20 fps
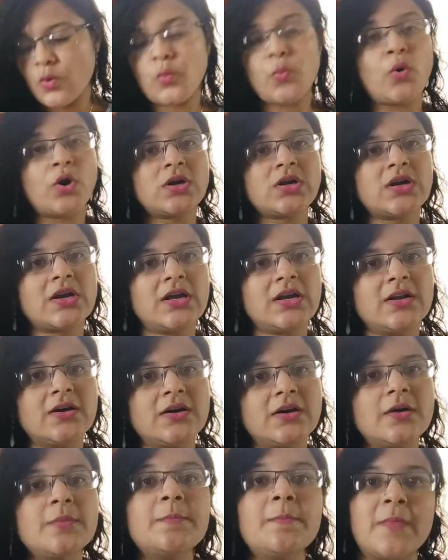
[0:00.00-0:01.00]

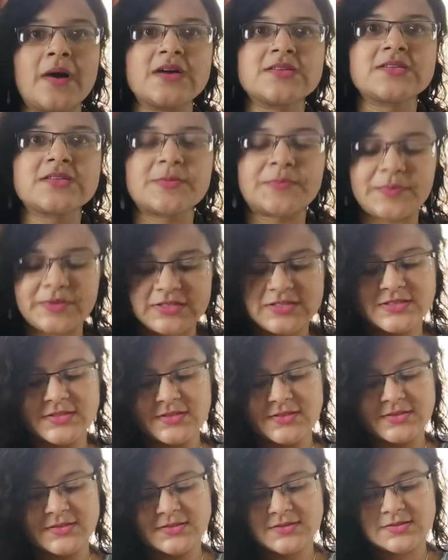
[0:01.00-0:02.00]
watercolor
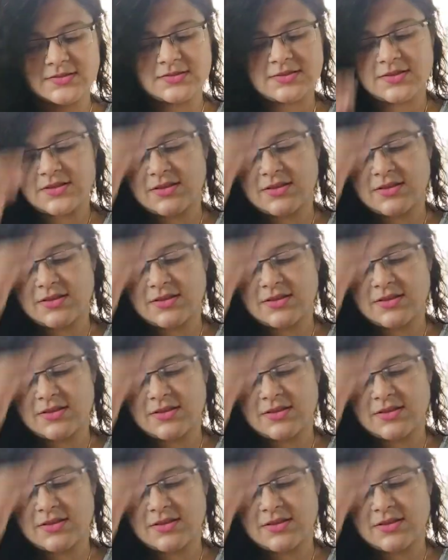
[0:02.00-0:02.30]
masterpieces.